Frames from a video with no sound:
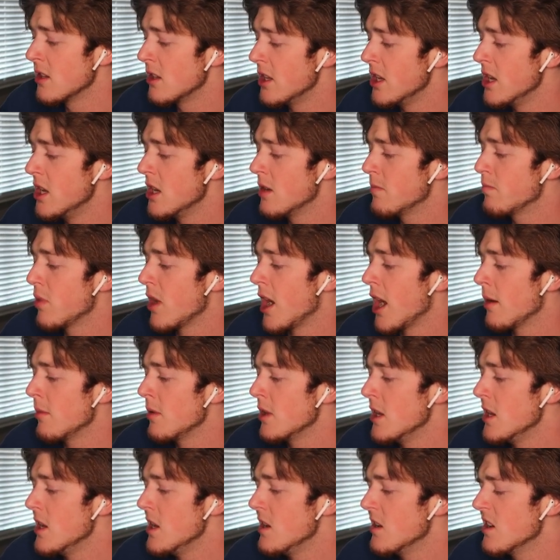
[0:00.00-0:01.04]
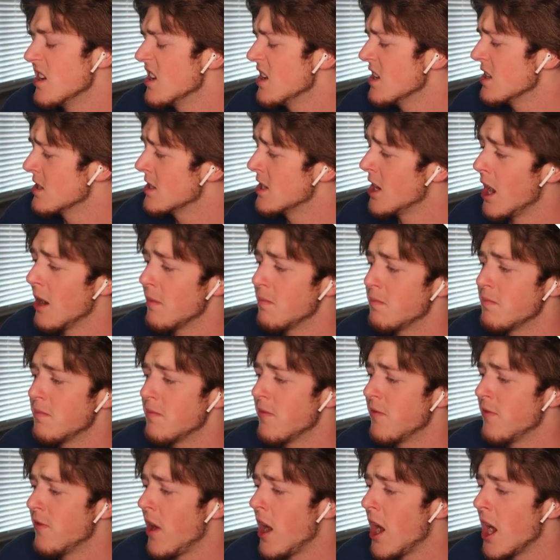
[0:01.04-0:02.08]
in the league. Probably top
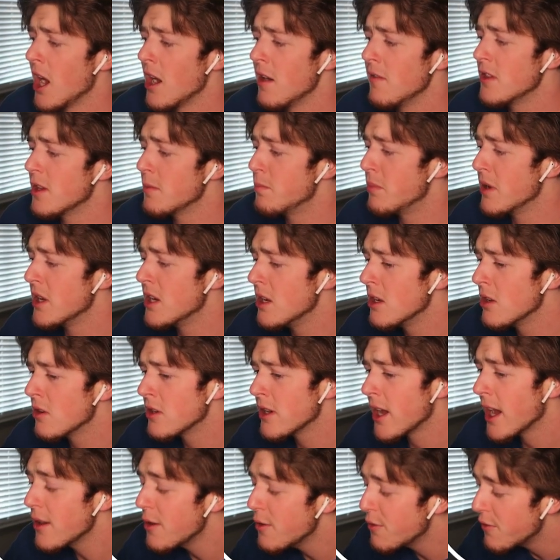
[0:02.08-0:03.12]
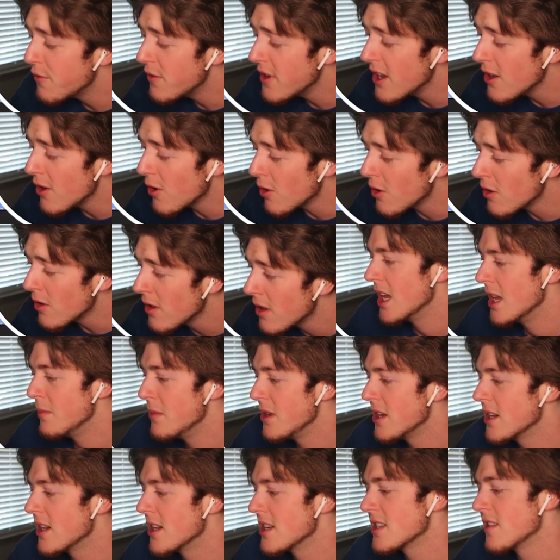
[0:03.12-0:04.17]
5, depending on how you feel. And
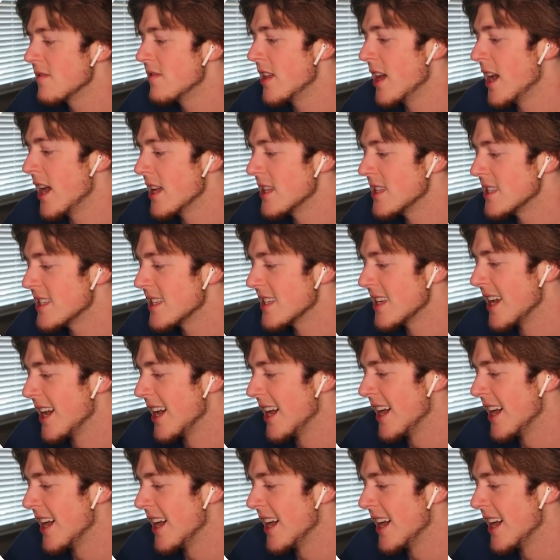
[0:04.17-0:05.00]
because of that,